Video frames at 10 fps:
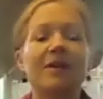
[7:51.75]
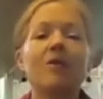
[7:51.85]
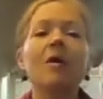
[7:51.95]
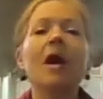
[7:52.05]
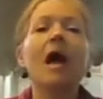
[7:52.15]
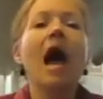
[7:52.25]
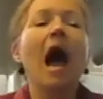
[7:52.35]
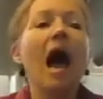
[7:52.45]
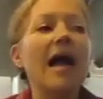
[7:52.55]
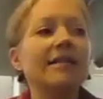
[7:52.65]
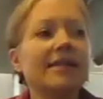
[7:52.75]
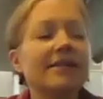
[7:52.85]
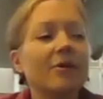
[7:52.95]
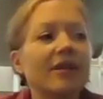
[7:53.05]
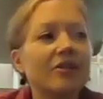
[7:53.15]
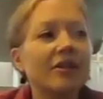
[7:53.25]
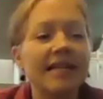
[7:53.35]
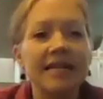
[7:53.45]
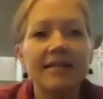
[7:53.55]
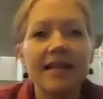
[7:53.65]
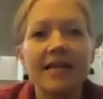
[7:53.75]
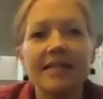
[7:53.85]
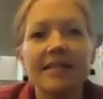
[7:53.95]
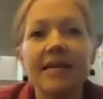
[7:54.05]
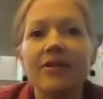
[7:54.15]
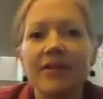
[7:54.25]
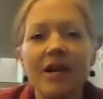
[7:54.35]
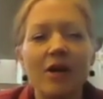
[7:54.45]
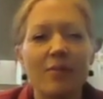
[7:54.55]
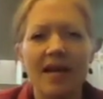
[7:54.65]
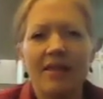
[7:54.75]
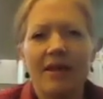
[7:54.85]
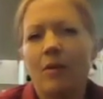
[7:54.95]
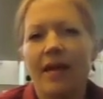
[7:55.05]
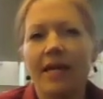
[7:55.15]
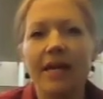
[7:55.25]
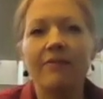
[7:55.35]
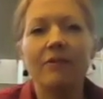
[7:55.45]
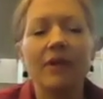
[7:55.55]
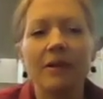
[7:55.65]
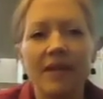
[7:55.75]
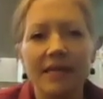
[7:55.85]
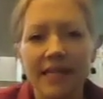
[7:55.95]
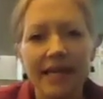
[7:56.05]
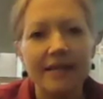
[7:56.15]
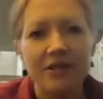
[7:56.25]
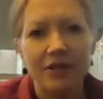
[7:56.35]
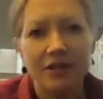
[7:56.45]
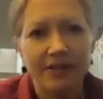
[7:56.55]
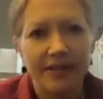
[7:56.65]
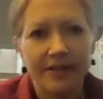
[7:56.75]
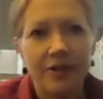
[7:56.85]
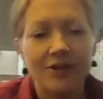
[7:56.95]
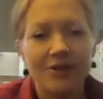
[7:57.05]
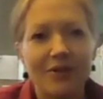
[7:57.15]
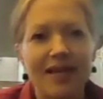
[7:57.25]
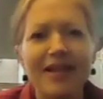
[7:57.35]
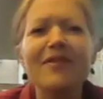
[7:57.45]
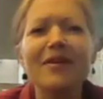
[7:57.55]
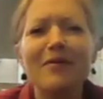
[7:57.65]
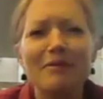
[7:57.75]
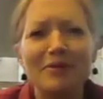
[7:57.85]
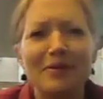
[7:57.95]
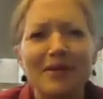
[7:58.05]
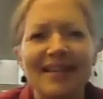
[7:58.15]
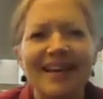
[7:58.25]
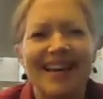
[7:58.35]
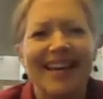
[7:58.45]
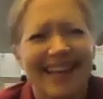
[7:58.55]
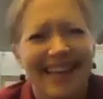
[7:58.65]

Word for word: So I took dance classes here and there, but I thought, well, I can never really be a dancer because I started too late, even though I was only like,